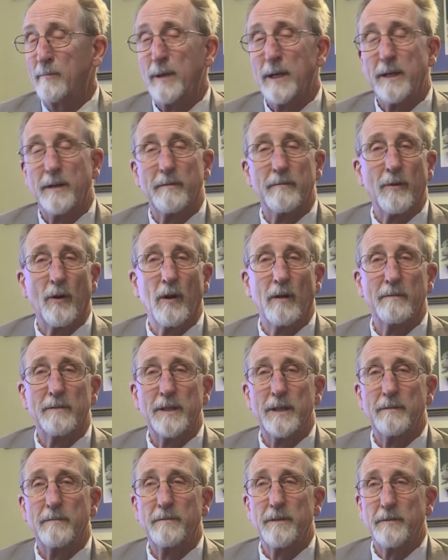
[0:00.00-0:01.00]
been
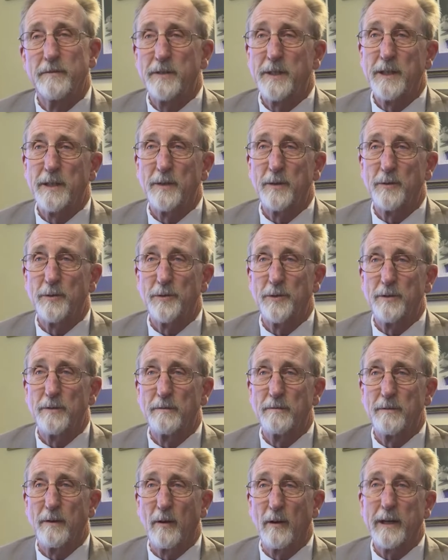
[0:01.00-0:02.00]
involved in 50 years
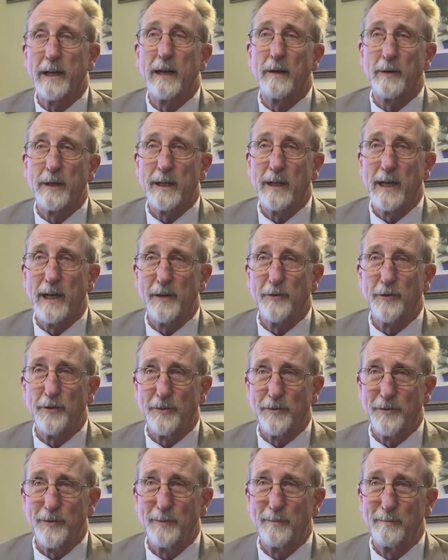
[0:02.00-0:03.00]
of our county
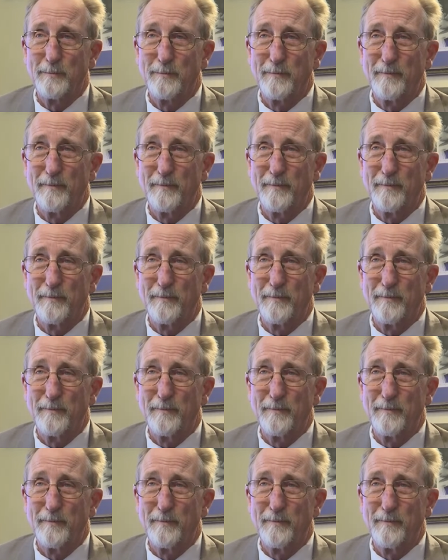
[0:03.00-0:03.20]
elections.